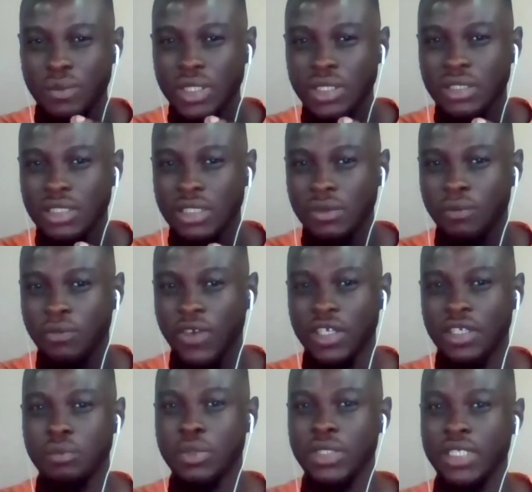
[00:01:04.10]
missed the
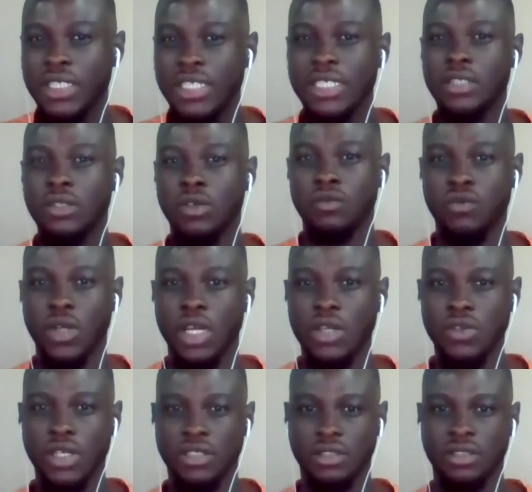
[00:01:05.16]
very beginning of
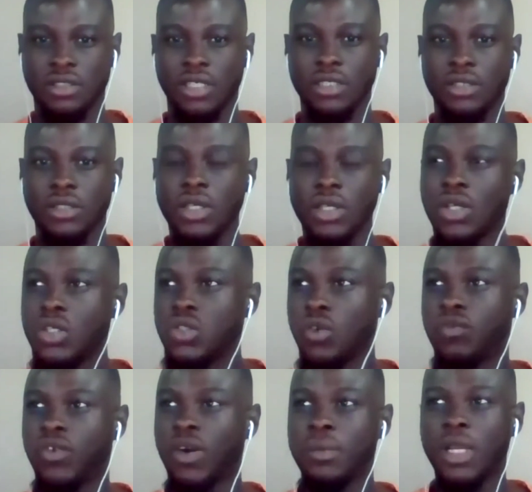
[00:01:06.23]
UI UX design. So
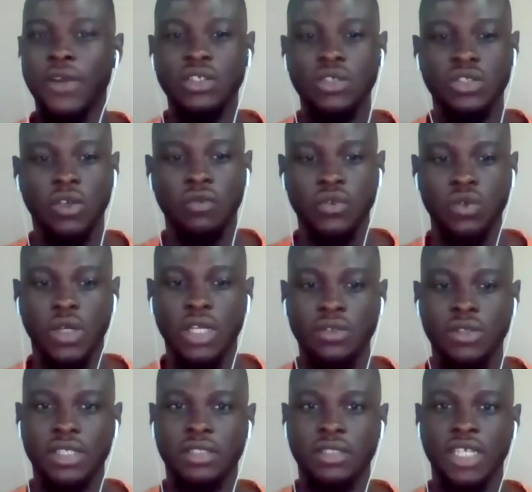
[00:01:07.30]
familiarize yourself with
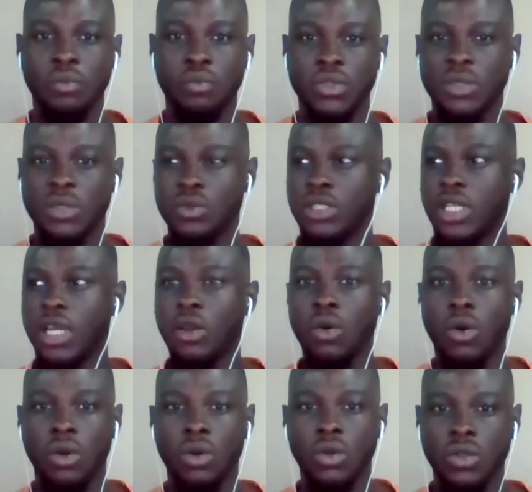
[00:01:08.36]
UI UX design principles like
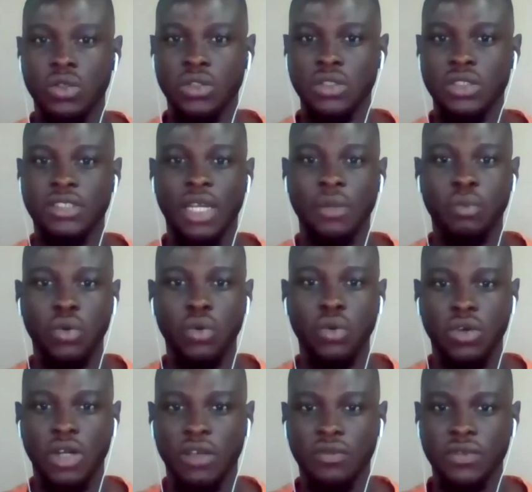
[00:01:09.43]
colors,
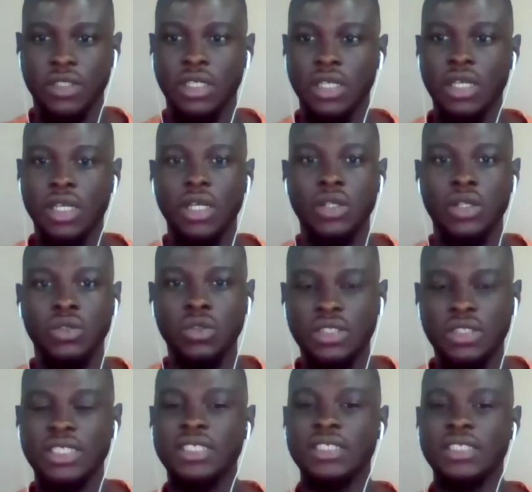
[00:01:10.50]
typography.
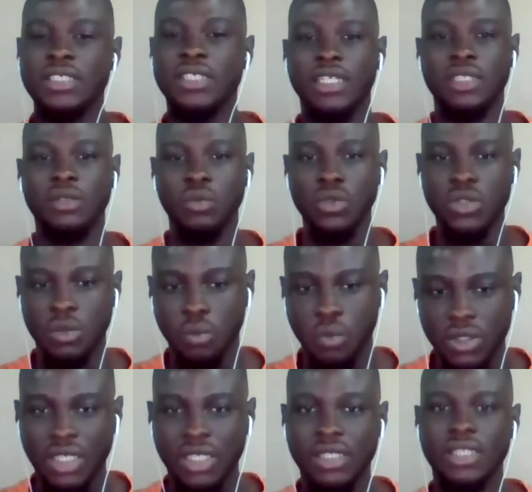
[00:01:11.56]
These things are the most
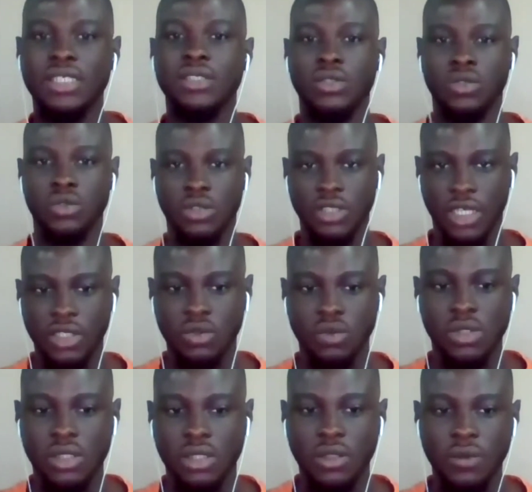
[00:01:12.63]
important things to start
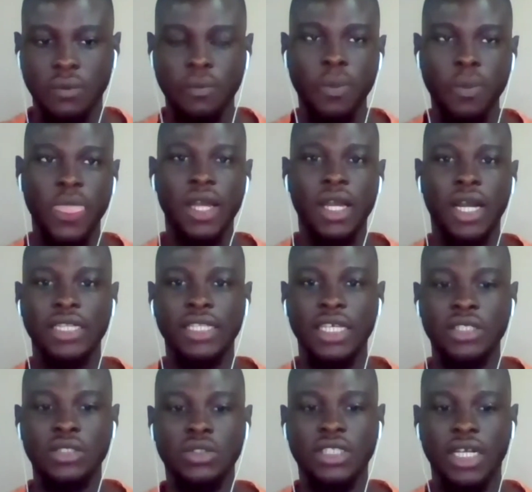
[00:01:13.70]
with. And then you
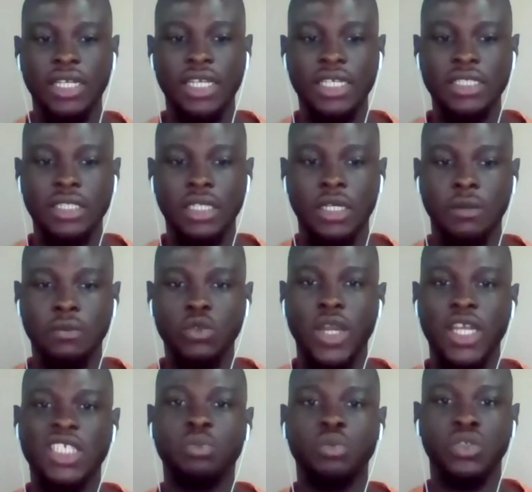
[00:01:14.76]
start learning
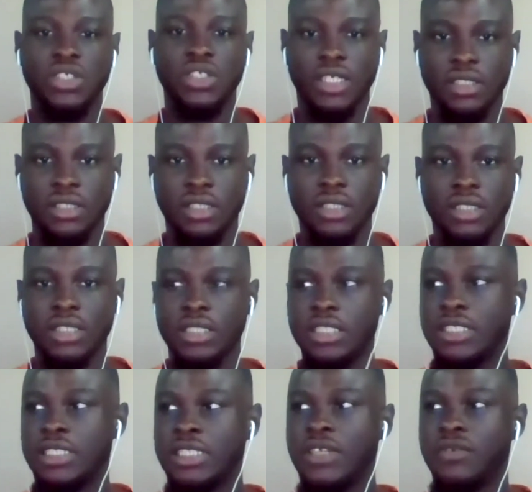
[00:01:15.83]
UX process,
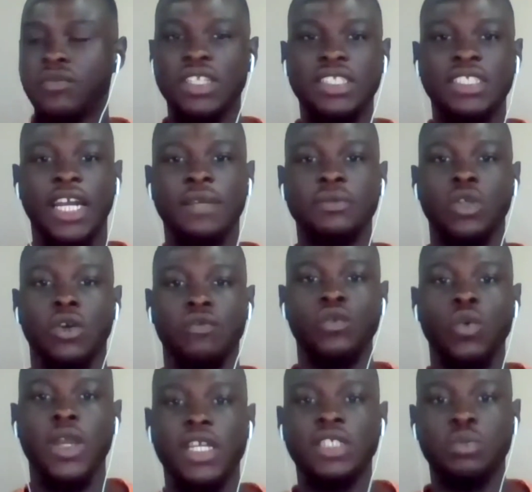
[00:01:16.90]
the different types of
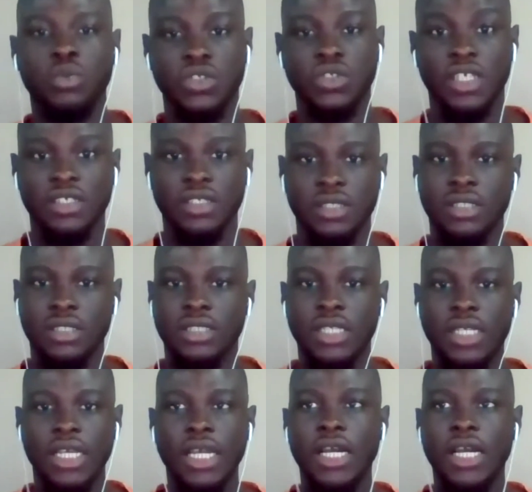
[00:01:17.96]
UX processes,